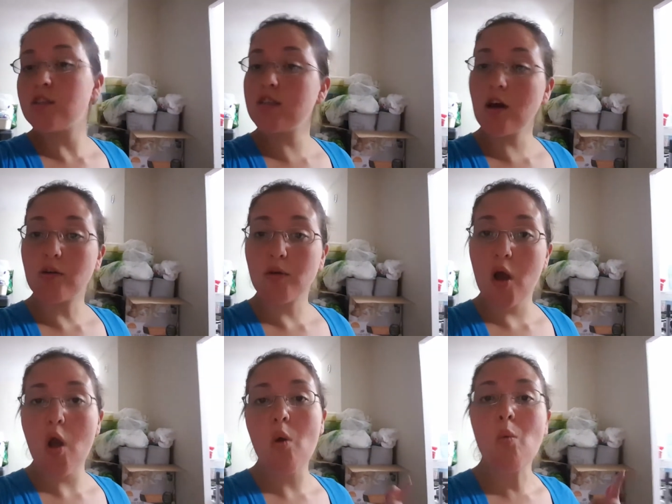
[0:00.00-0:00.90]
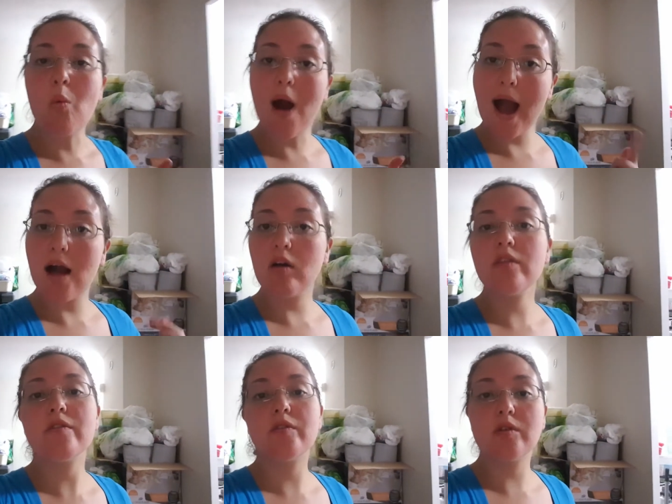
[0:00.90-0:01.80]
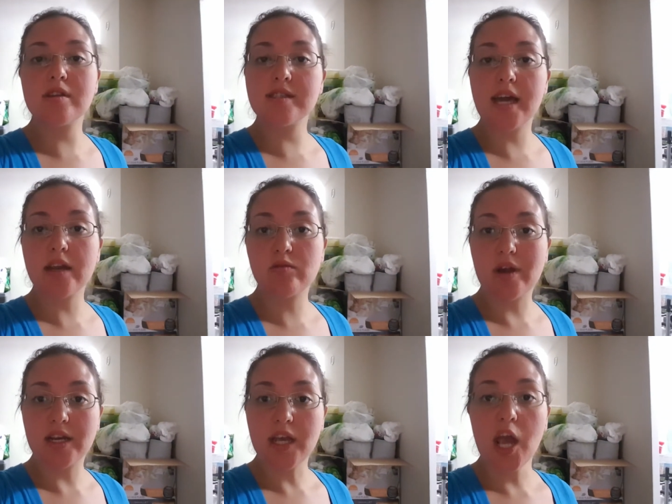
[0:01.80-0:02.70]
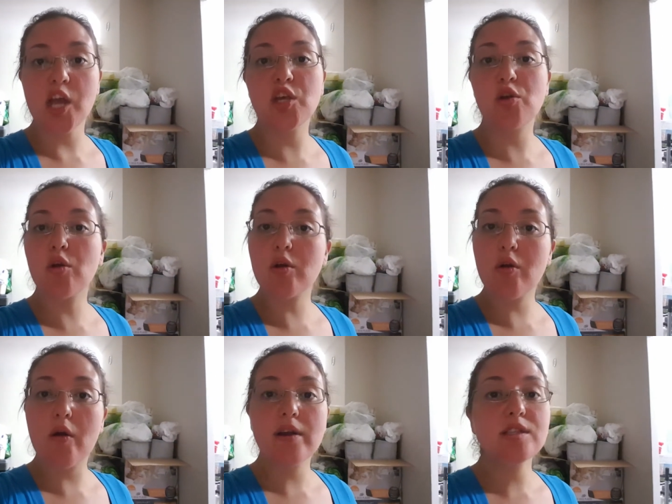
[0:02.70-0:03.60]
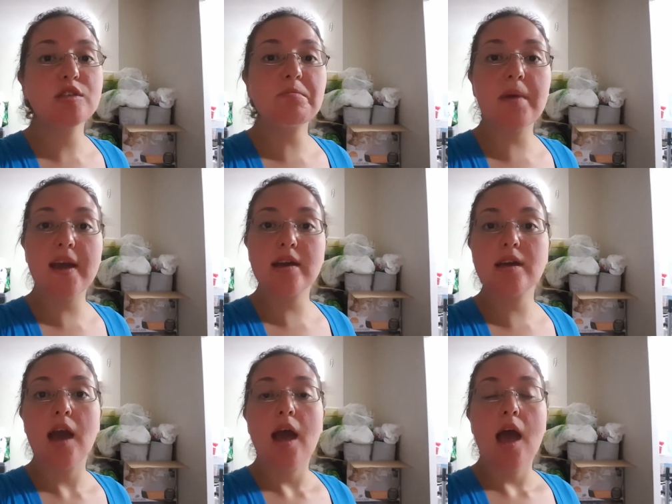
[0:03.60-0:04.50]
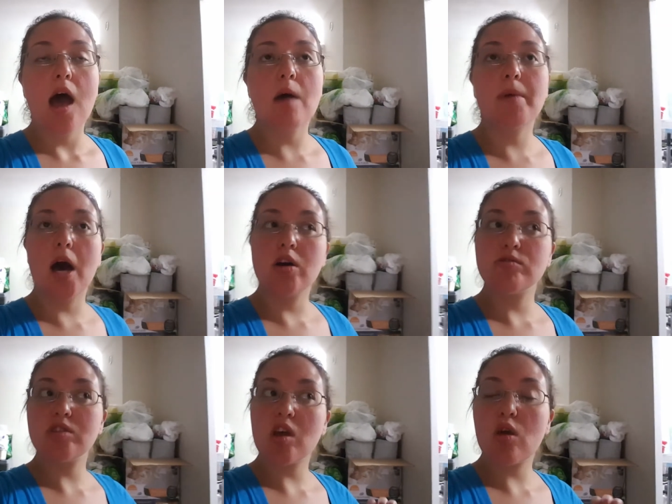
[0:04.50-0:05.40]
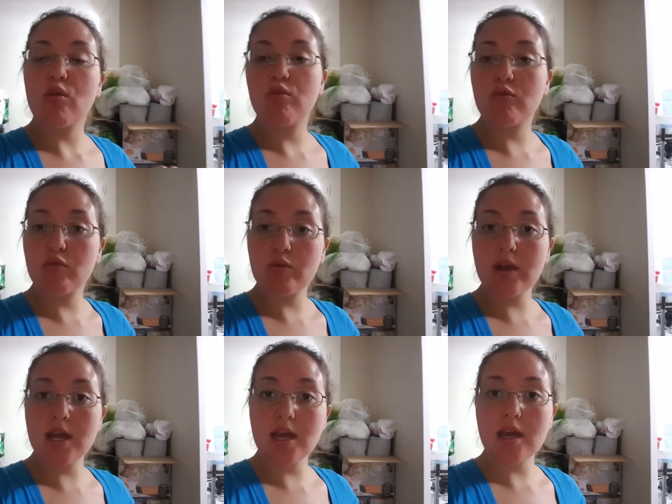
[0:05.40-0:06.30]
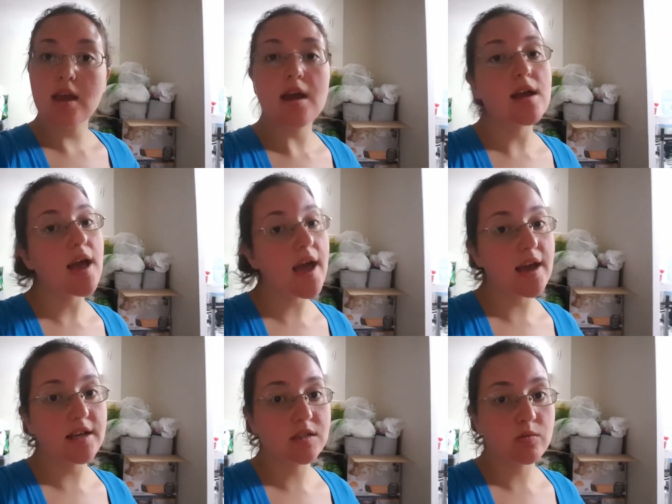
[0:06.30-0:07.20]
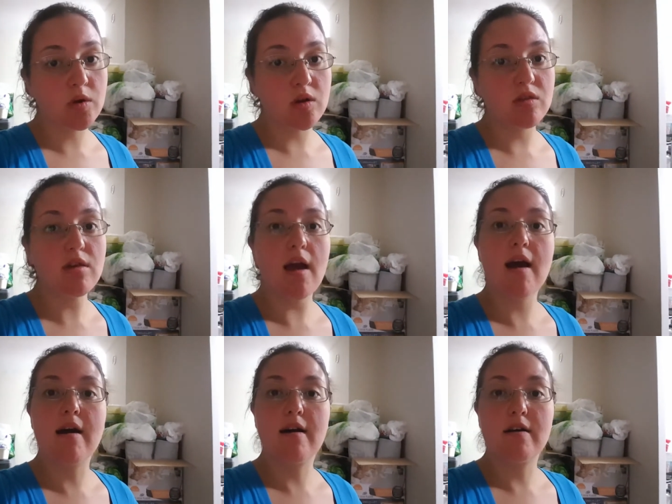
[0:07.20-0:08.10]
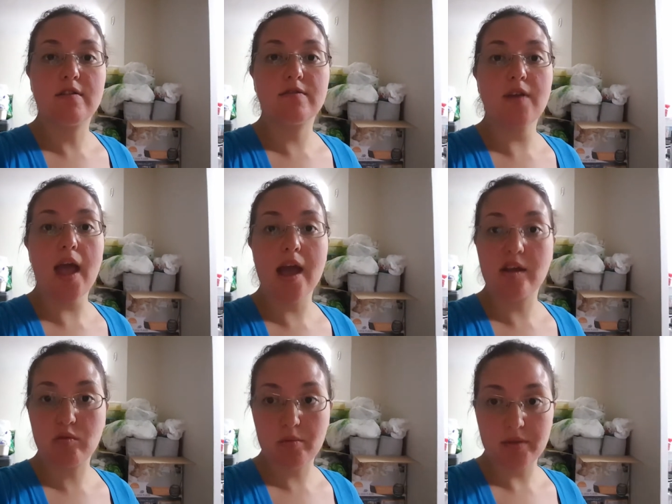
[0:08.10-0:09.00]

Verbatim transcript: So, while the food is getting ready, you're going to make about three eggs worth of egg